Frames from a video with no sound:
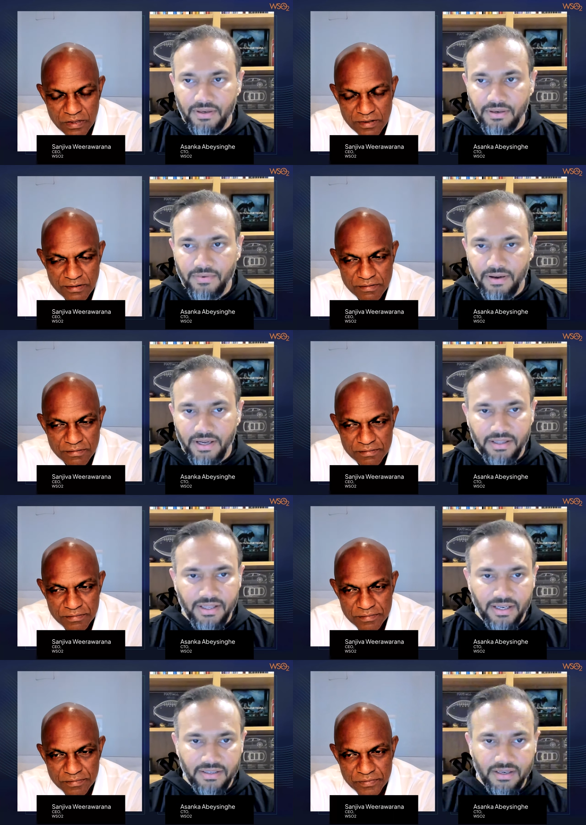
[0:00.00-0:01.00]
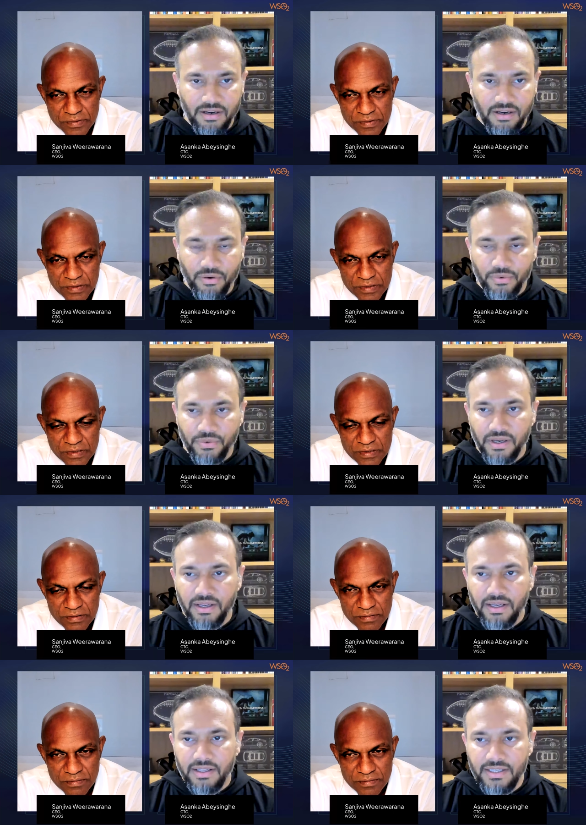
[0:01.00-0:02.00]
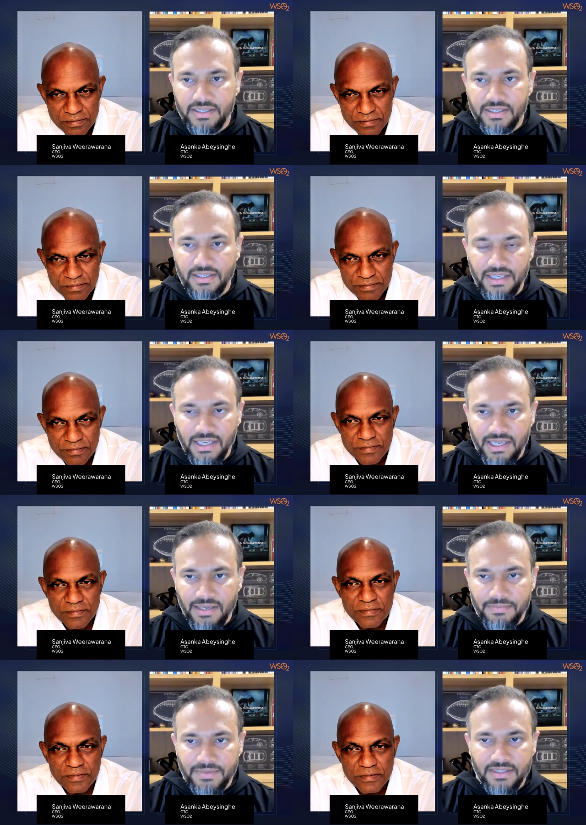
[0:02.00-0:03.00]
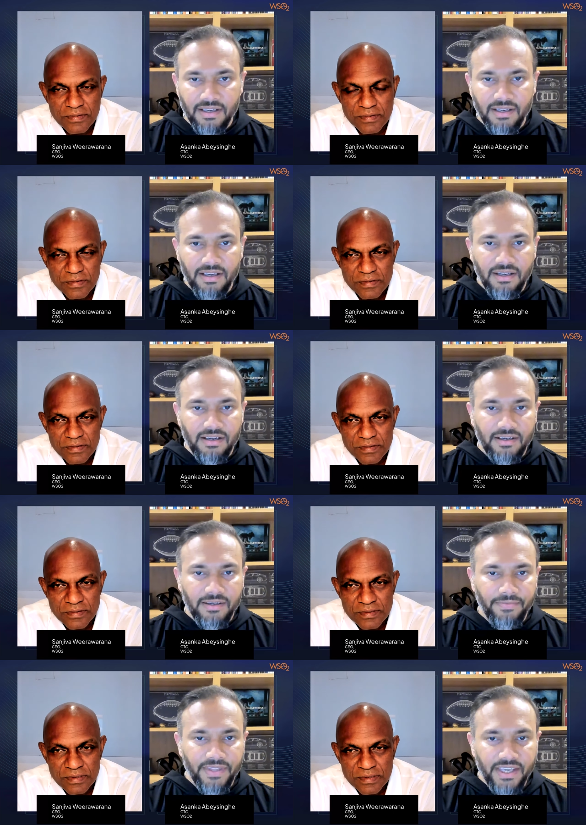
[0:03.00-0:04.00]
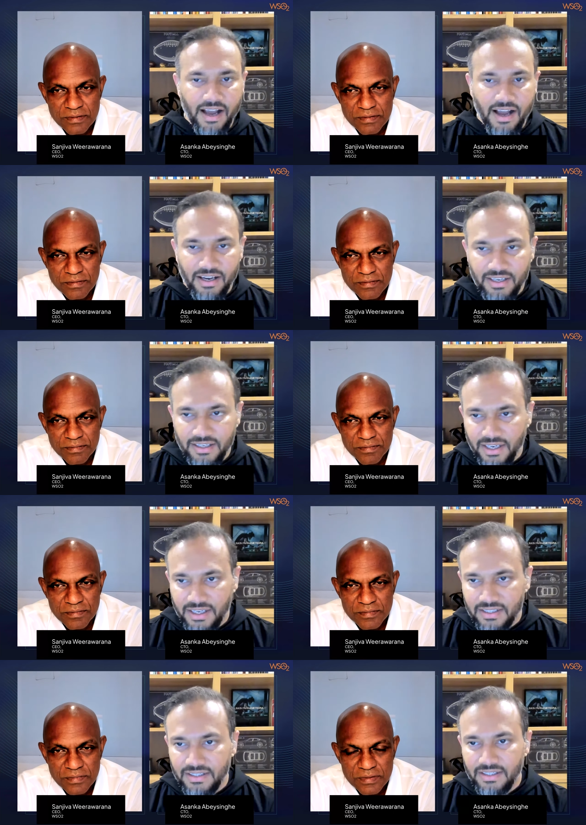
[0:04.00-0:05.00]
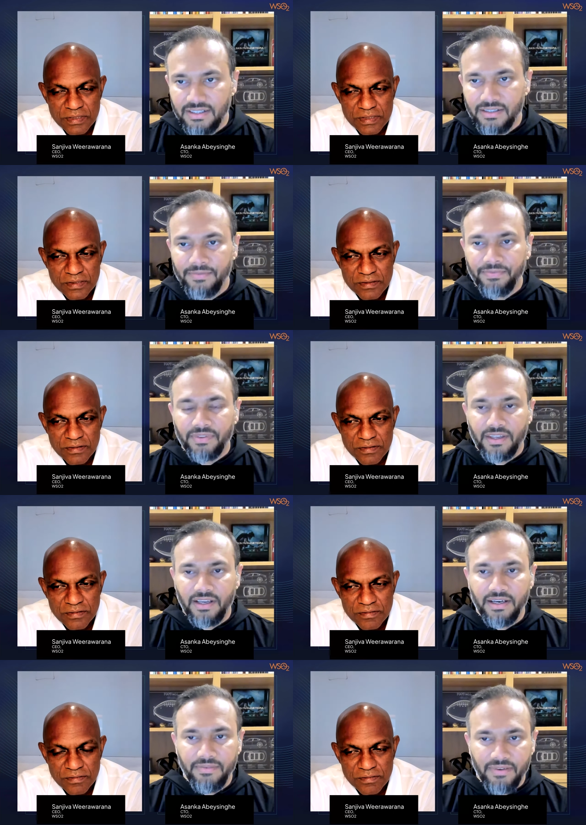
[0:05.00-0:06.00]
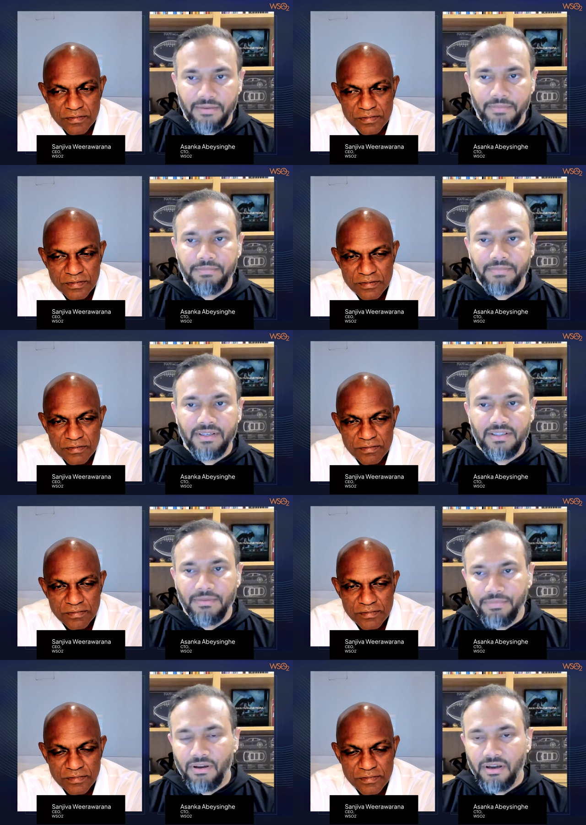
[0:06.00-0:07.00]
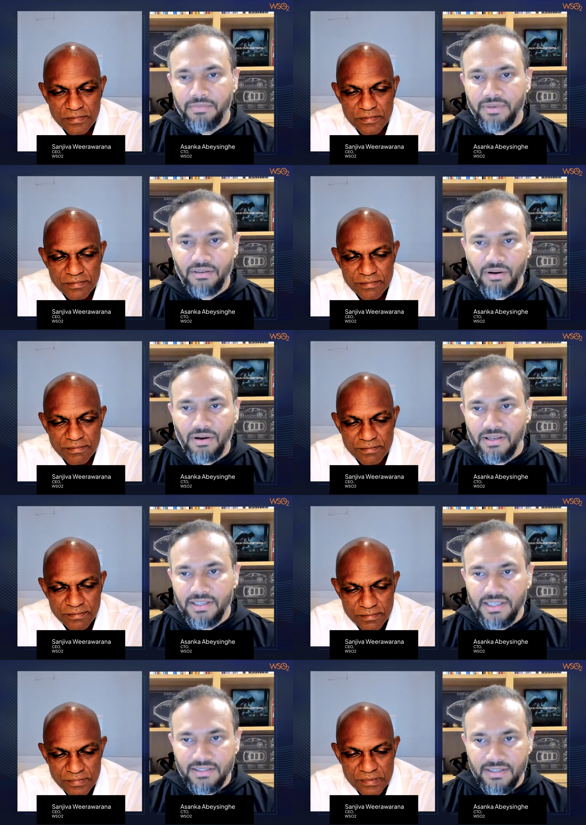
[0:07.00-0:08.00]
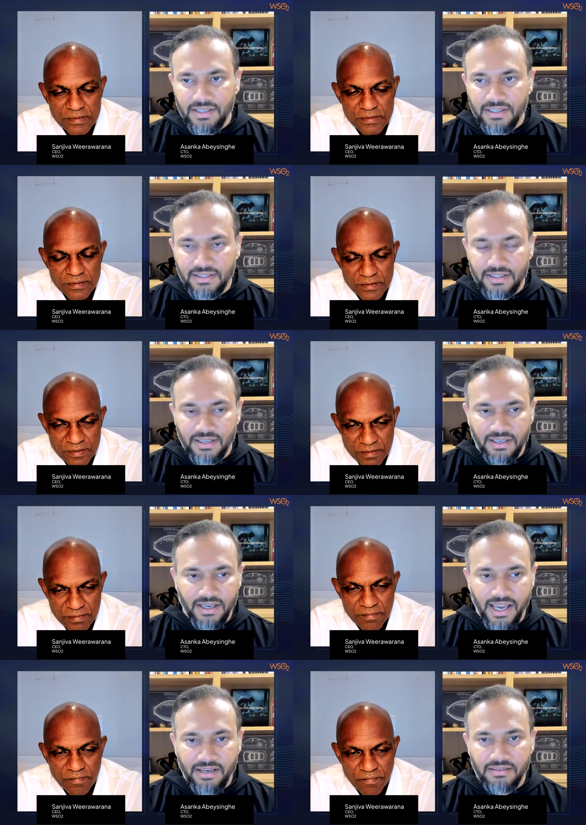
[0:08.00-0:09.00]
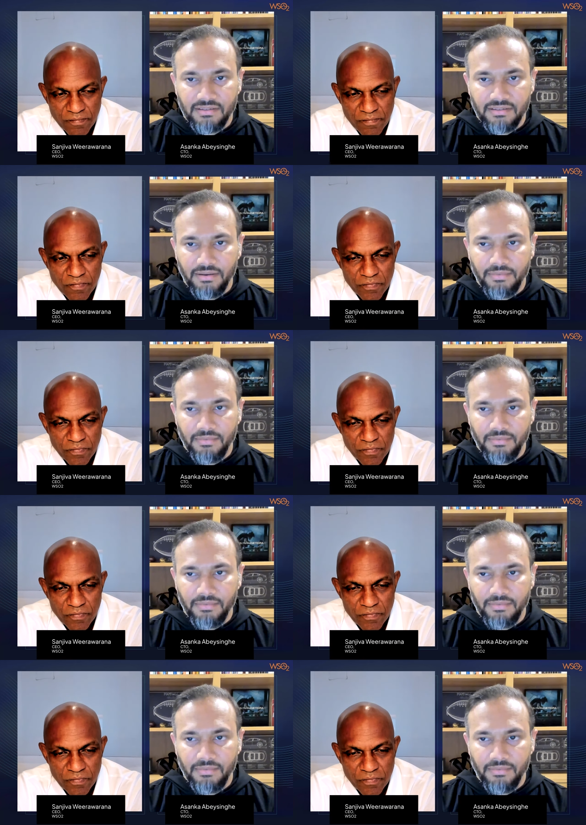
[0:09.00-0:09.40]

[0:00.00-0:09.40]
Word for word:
Speaker 1: for a while that how these teams, um, the architecture, uh, development, deployment, all these things can